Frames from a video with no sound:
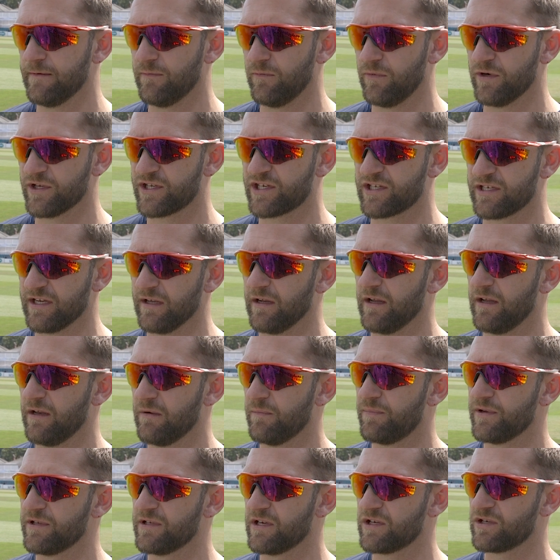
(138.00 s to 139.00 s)
We're still in
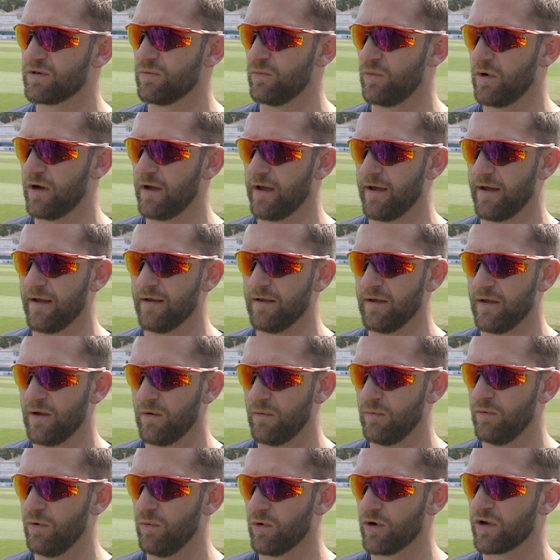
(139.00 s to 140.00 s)
a position where
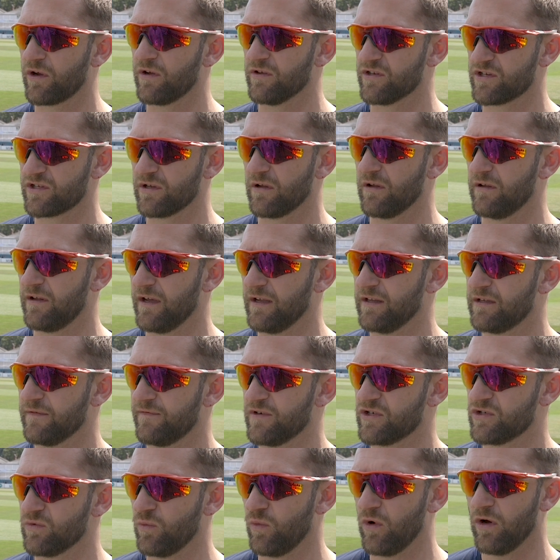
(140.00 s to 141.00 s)
we want to consolidate
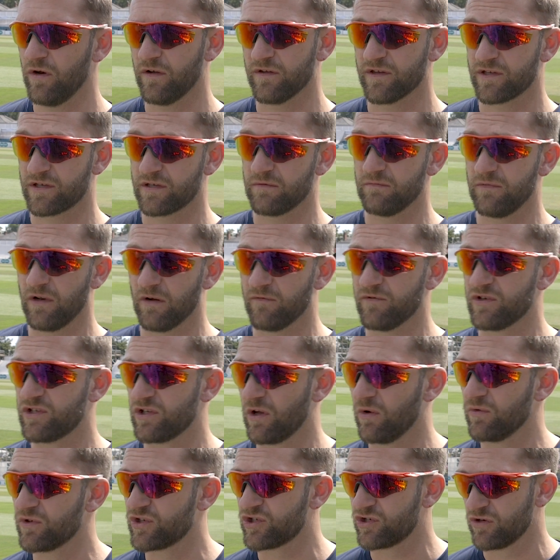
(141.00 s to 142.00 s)
Division One, and, you know,
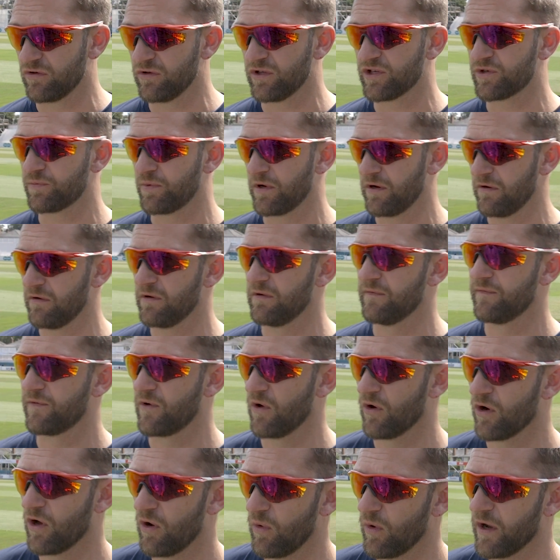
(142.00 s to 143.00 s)
results during this period have
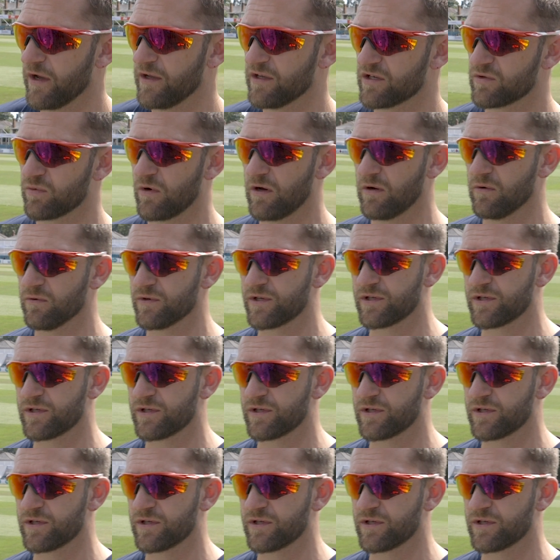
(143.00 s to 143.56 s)
gone our way as well.